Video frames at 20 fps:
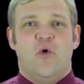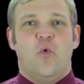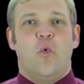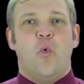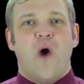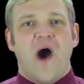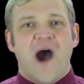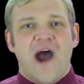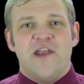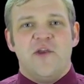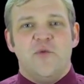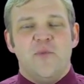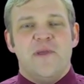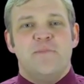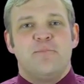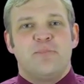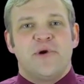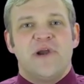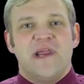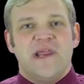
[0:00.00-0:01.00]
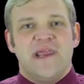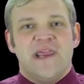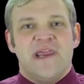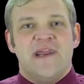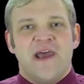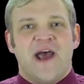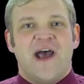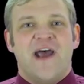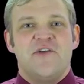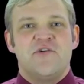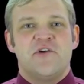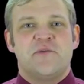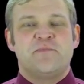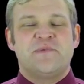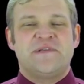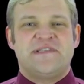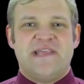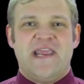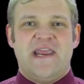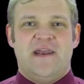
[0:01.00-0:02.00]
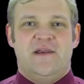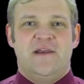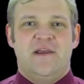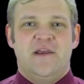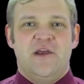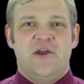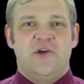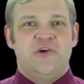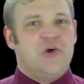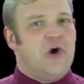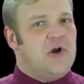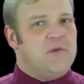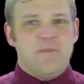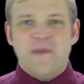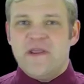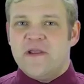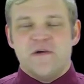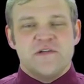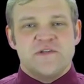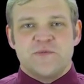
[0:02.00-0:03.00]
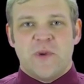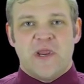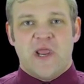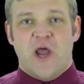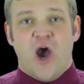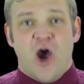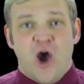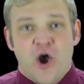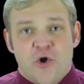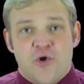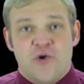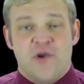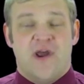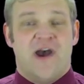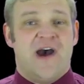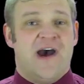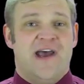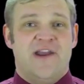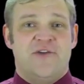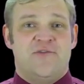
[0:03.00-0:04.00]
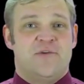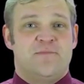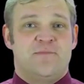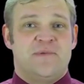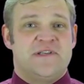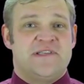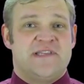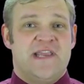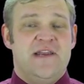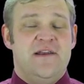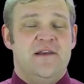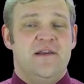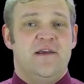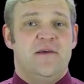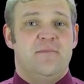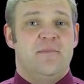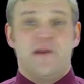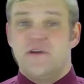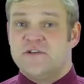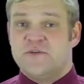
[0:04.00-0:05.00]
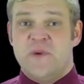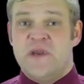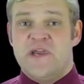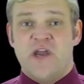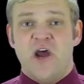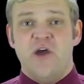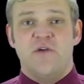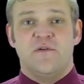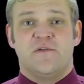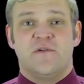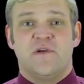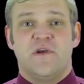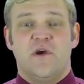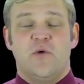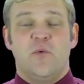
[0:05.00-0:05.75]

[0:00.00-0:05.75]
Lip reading: Why do we bring in 100%? Not because we own 100%, because we don't.